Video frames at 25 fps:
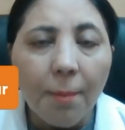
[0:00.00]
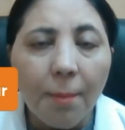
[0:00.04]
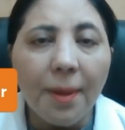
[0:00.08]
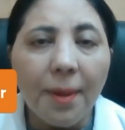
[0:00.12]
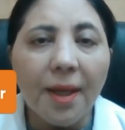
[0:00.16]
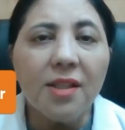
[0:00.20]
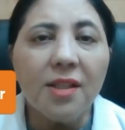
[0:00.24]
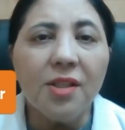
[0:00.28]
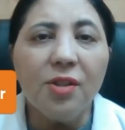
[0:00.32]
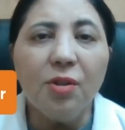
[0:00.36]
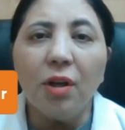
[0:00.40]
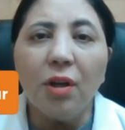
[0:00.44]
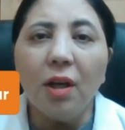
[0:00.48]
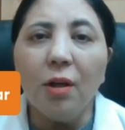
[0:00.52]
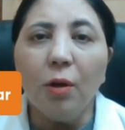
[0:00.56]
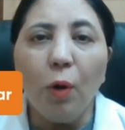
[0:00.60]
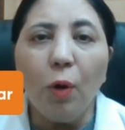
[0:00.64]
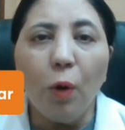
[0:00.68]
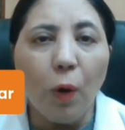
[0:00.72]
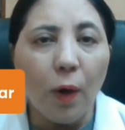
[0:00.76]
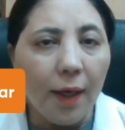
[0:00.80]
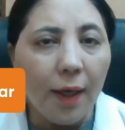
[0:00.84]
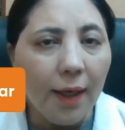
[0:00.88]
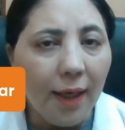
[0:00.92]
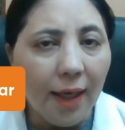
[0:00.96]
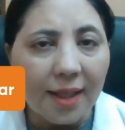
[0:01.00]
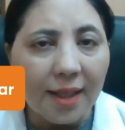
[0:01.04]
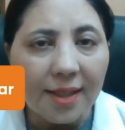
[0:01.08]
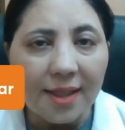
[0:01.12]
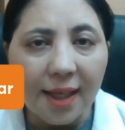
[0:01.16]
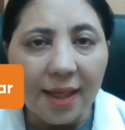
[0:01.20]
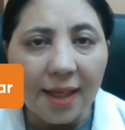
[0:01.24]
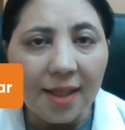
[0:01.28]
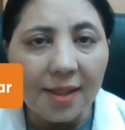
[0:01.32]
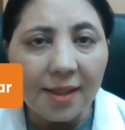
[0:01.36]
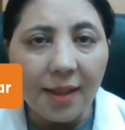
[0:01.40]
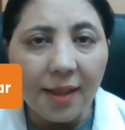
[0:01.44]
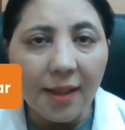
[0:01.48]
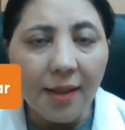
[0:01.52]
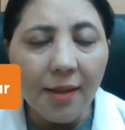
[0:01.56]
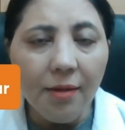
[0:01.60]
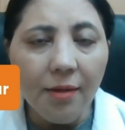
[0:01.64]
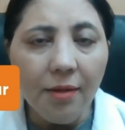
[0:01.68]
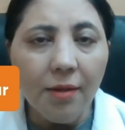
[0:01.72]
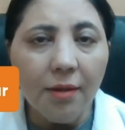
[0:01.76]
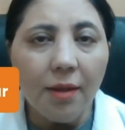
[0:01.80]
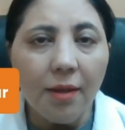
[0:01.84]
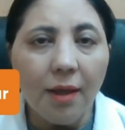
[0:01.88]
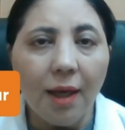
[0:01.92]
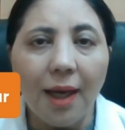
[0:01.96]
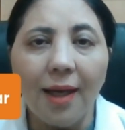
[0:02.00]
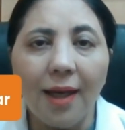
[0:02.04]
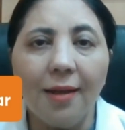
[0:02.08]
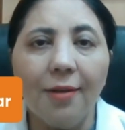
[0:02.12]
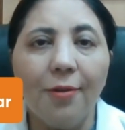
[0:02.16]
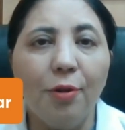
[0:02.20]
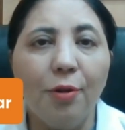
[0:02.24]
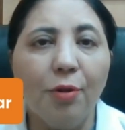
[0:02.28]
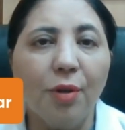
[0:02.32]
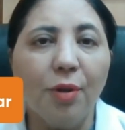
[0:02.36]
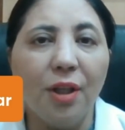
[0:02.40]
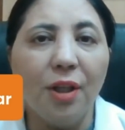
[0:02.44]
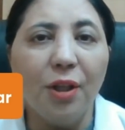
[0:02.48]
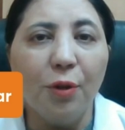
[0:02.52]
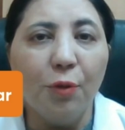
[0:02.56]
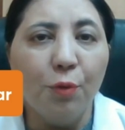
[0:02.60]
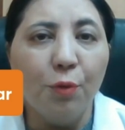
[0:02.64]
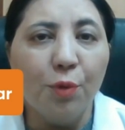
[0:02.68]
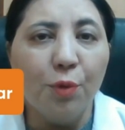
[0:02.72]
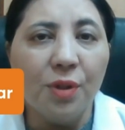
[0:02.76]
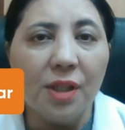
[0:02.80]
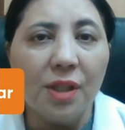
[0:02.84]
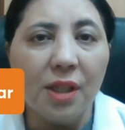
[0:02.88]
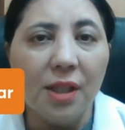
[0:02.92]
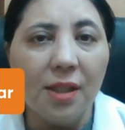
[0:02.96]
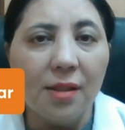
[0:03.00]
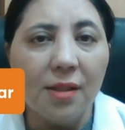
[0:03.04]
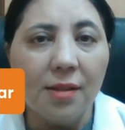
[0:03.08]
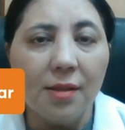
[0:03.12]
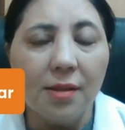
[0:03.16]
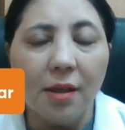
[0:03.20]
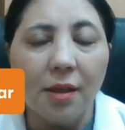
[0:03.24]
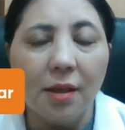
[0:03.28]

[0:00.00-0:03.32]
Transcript: Plus you can oil, as I said, and you can use these